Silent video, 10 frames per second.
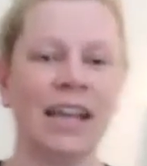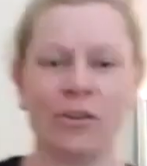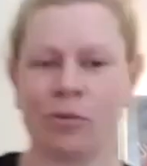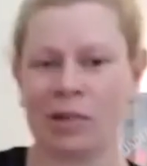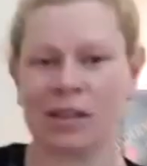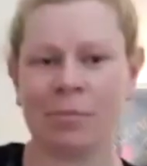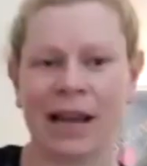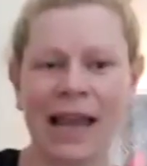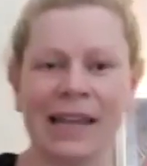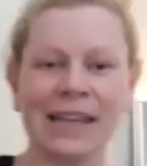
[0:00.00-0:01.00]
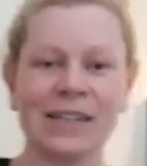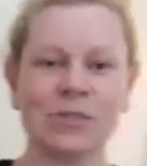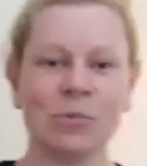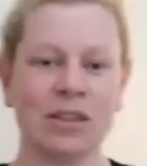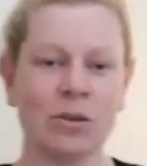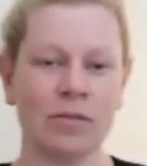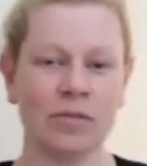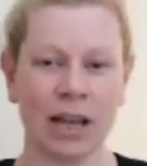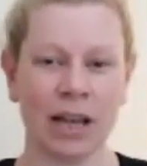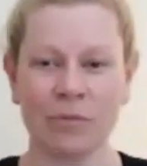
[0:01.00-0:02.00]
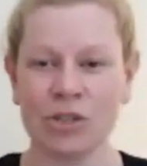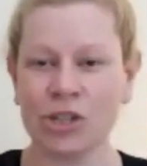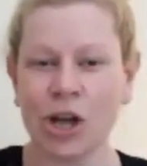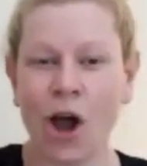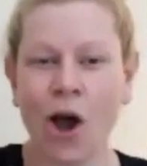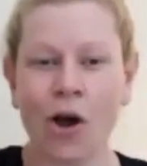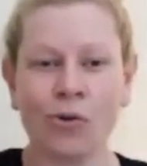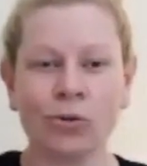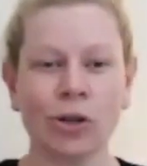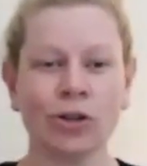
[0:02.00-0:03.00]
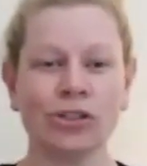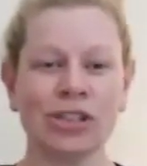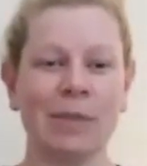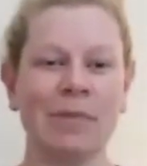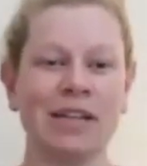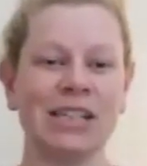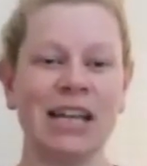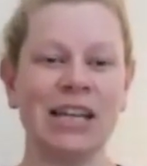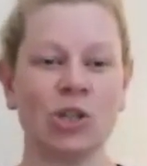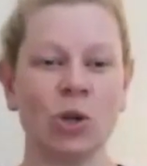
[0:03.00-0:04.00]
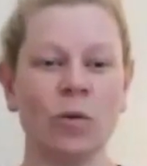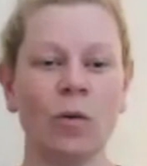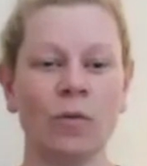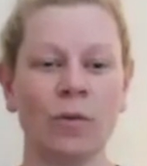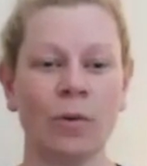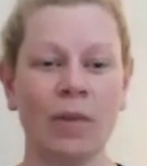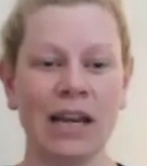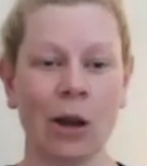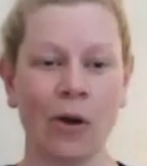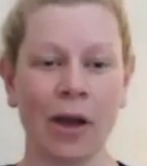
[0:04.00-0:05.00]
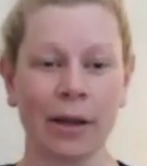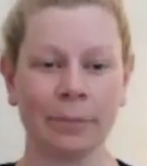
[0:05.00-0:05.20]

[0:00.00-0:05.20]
You can bring the blankets with you if you like. We're just going to hold on to that meditation for a minute longer.